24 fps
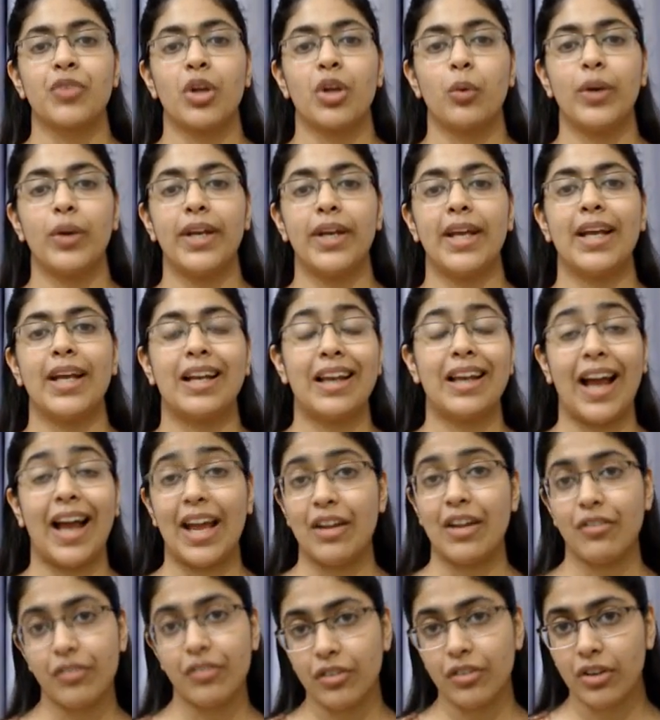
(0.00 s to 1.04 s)
We take
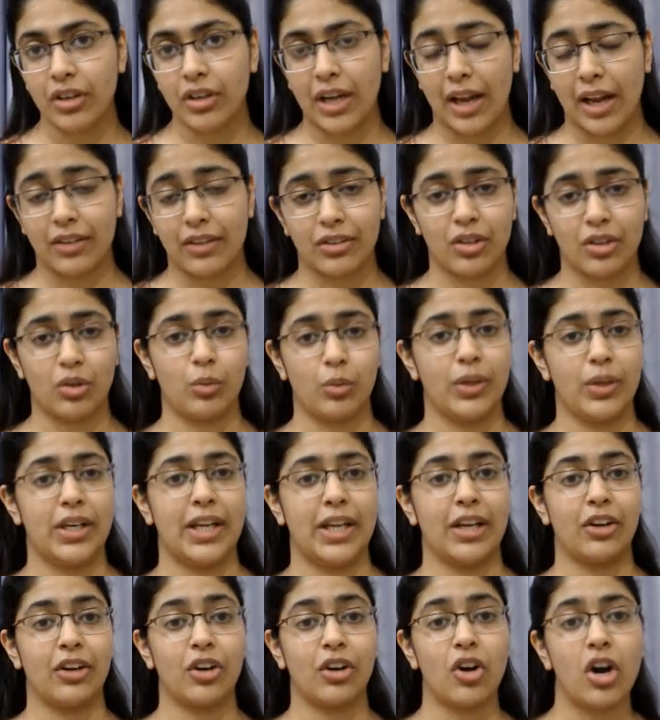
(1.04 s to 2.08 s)
live classes, we
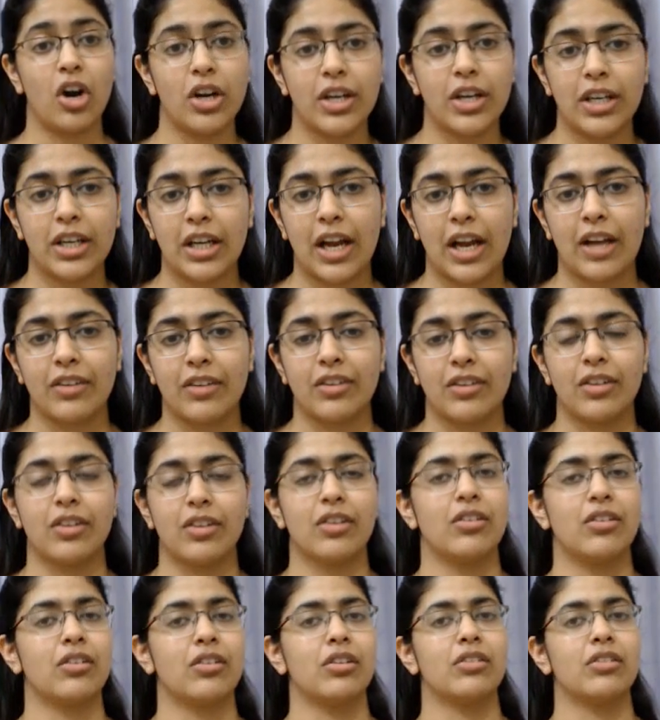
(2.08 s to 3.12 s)
take recorded
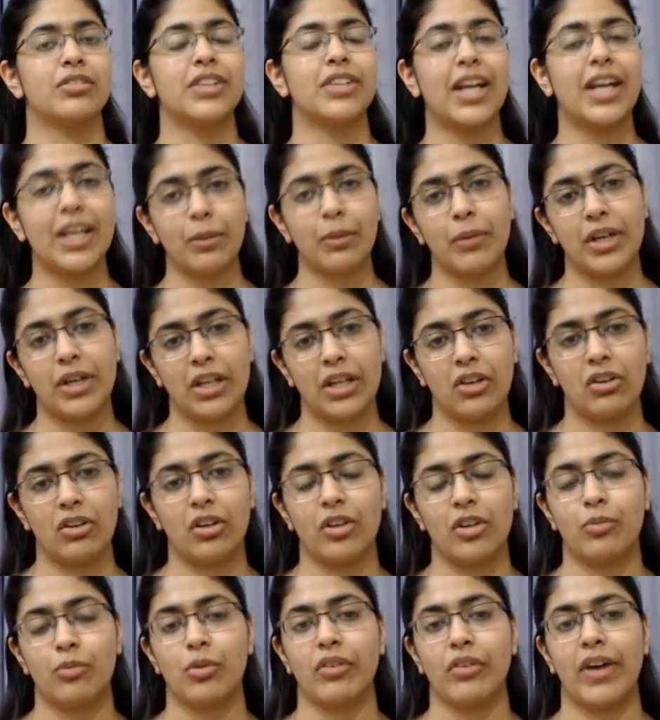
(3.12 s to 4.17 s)
classes, study material
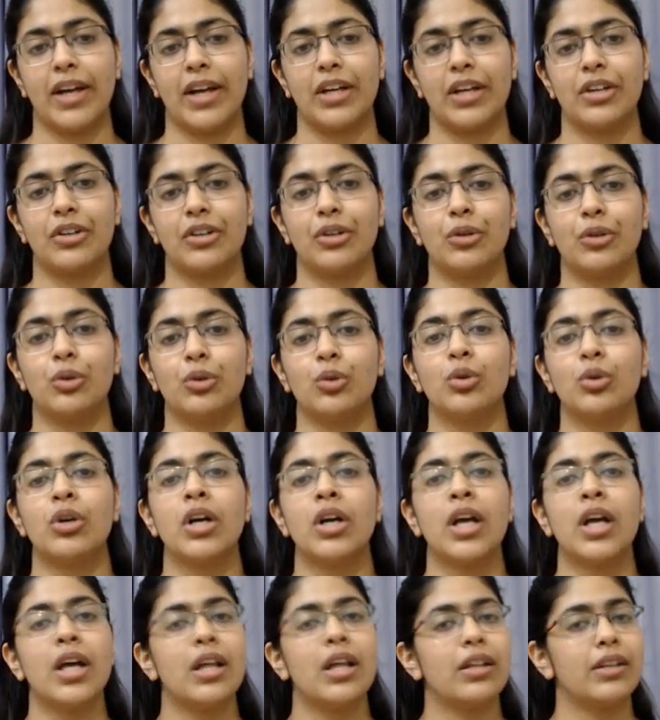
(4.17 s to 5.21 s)
is provided to you.
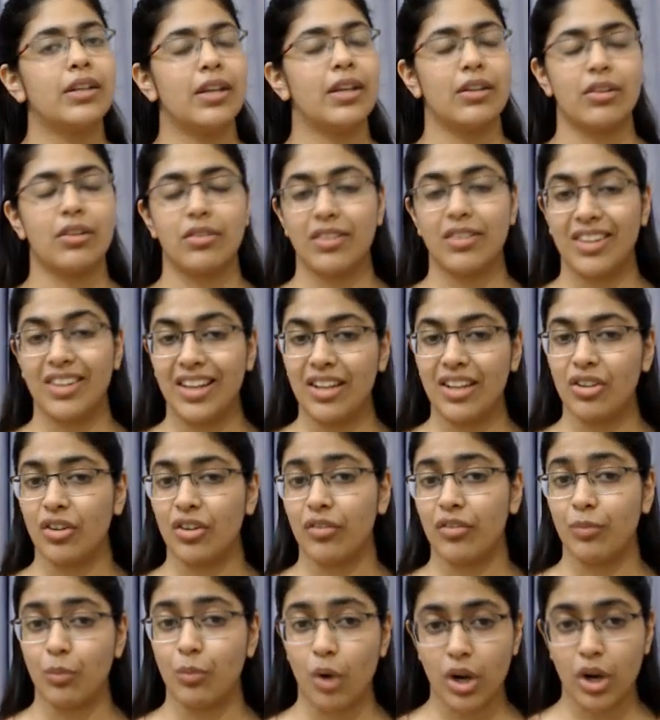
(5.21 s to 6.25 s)
There's a series
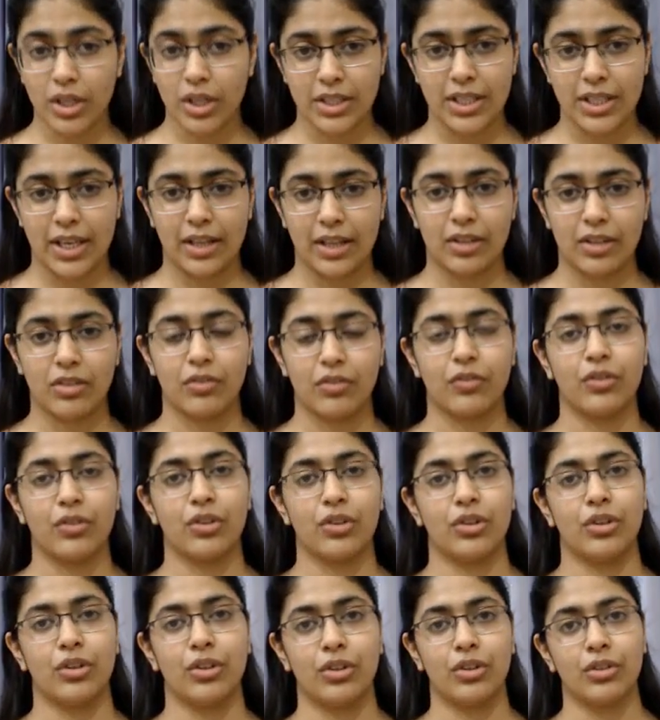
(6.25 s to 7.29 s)
of mock tests
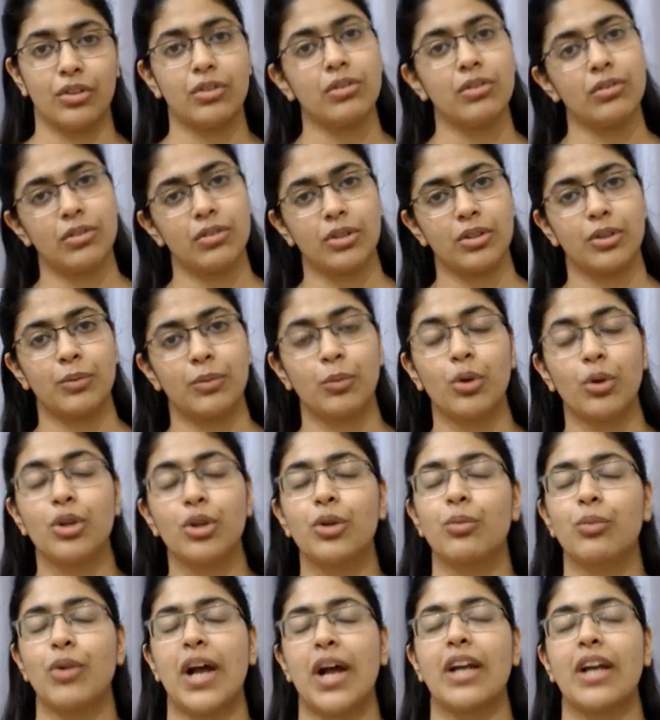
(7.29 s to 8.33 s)
for, the more
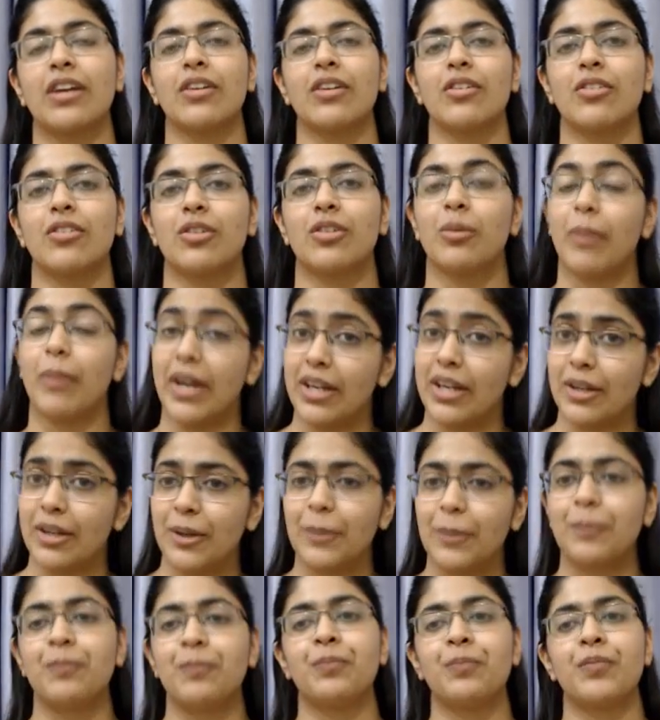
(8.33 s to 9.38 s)
you practice, the better.